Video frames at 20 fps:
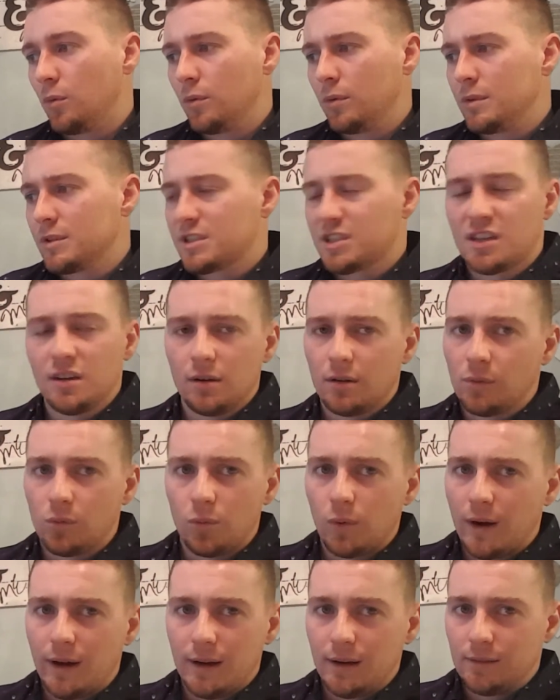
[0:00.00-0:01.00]
It's still
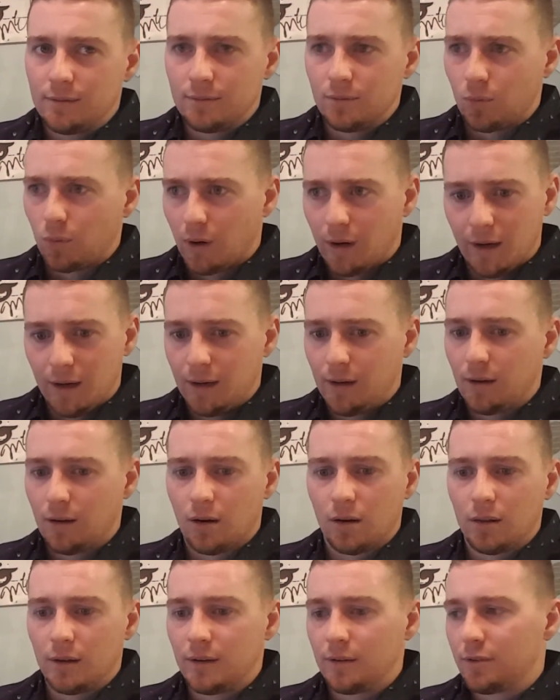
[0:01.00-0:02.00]
way
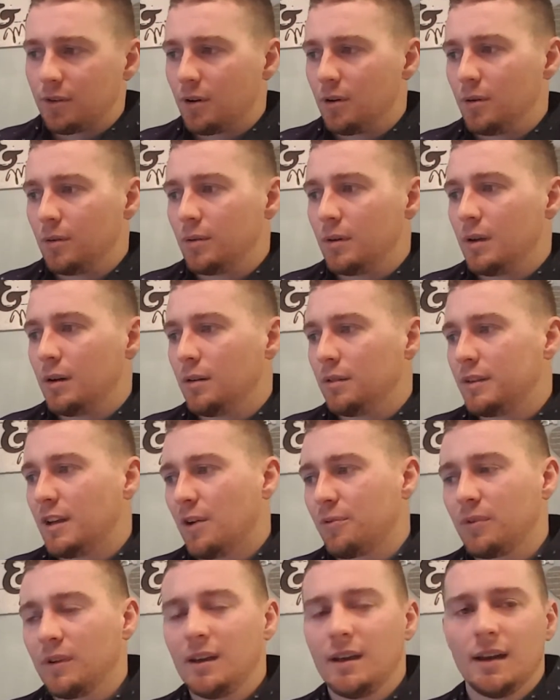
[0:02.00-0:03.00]
early, so
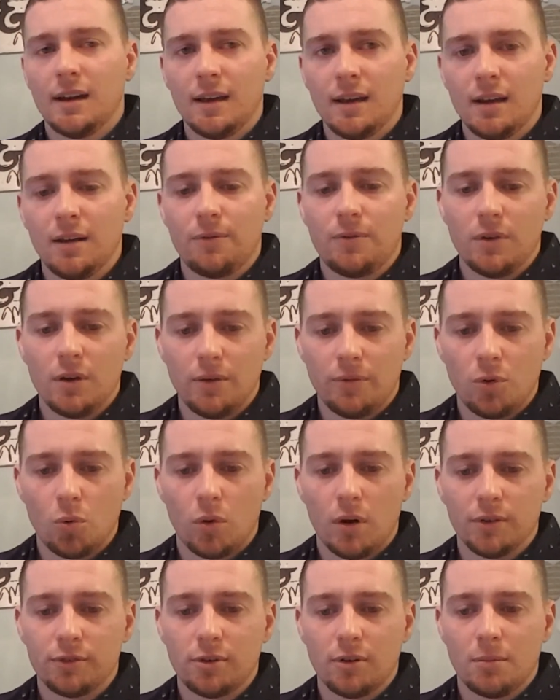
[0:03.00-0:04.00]
definitely get in if you
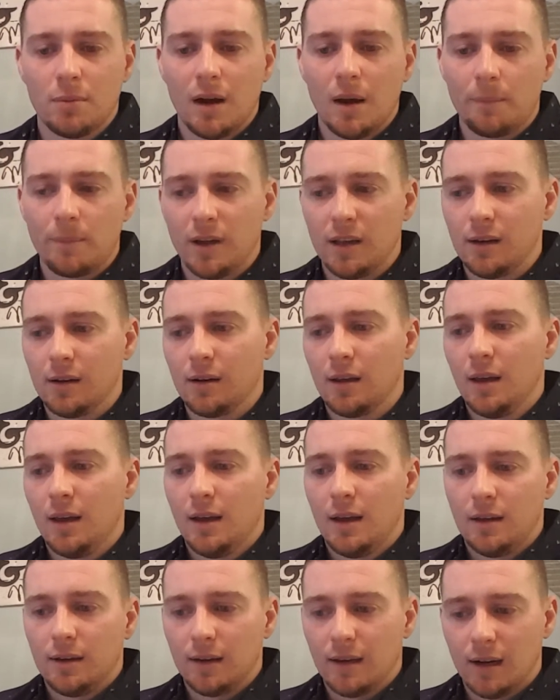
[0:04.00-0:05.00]
want to. In my opinion,
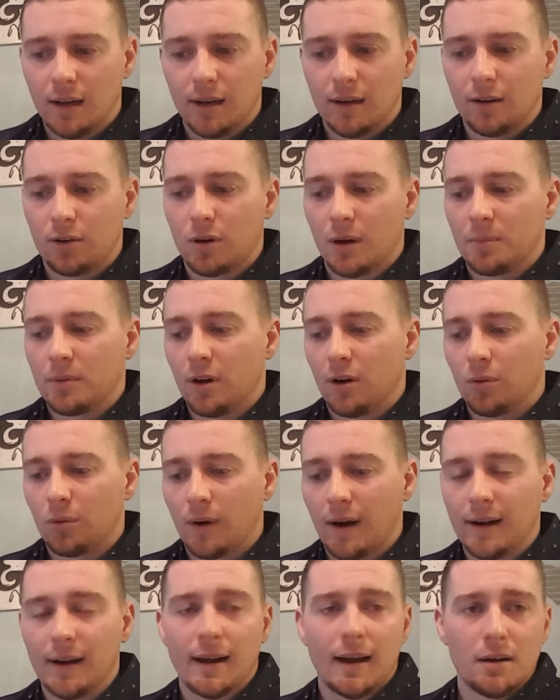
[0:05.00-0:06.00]
getting into crypto
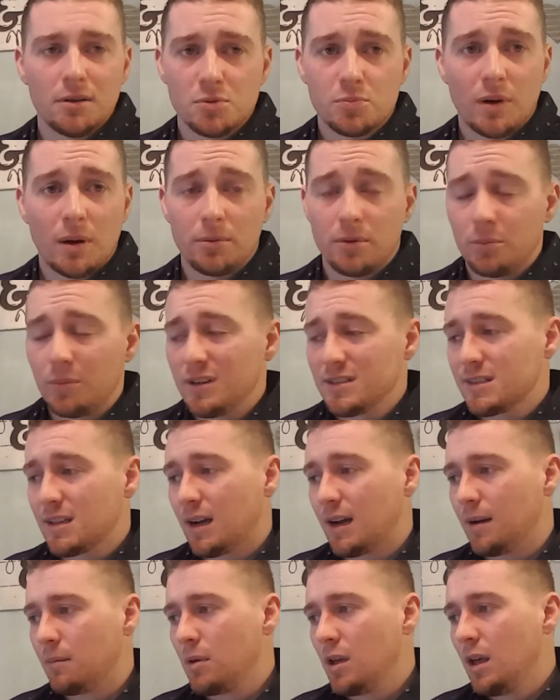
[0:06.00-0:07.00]
right now is probably the best
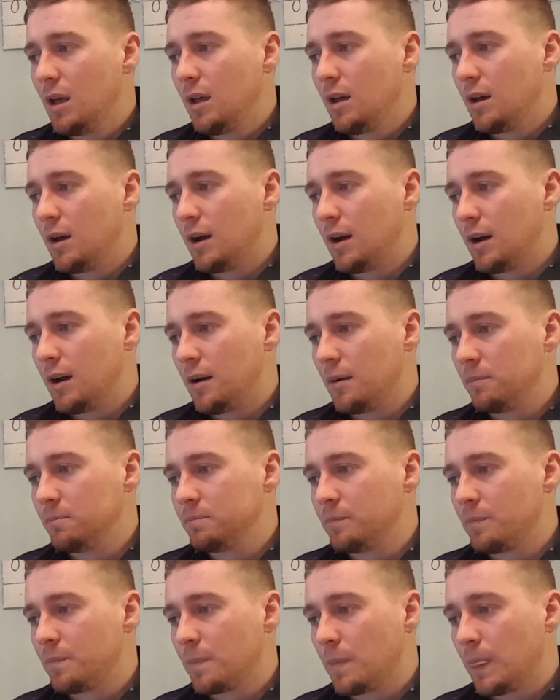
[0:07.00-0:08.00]
time.
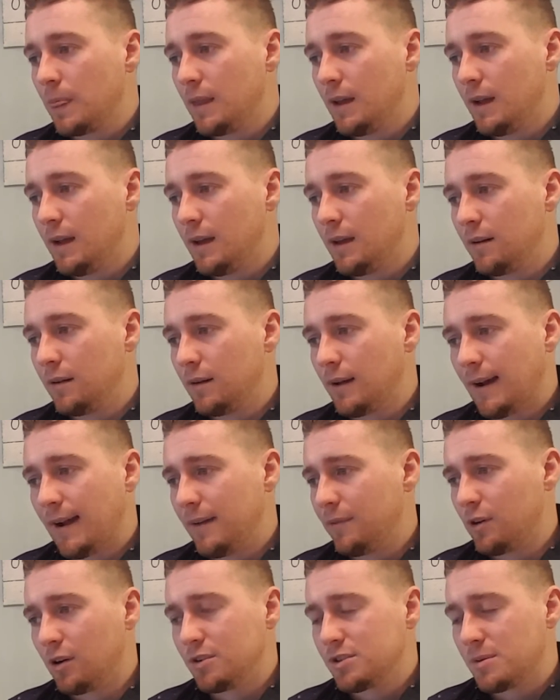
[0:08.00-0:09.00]
And I
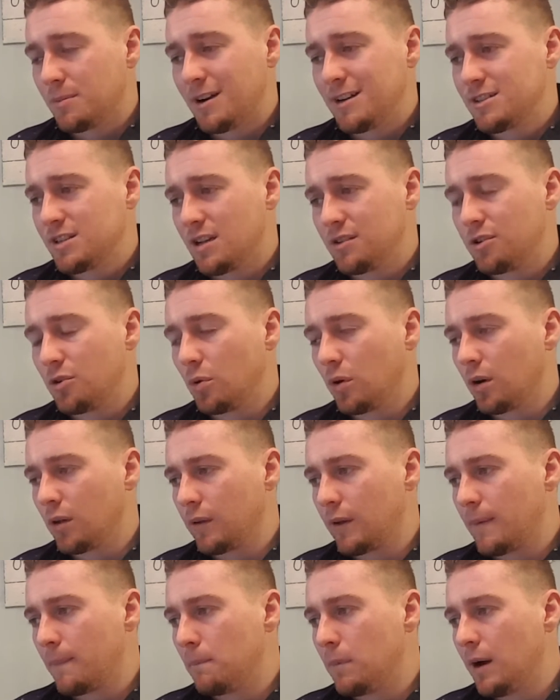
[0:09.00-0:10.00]
even heard somebody say too
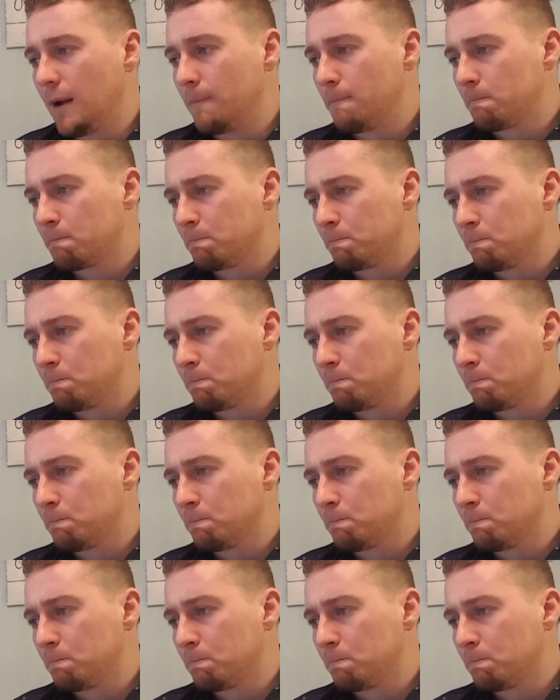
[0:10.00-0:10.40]
early, but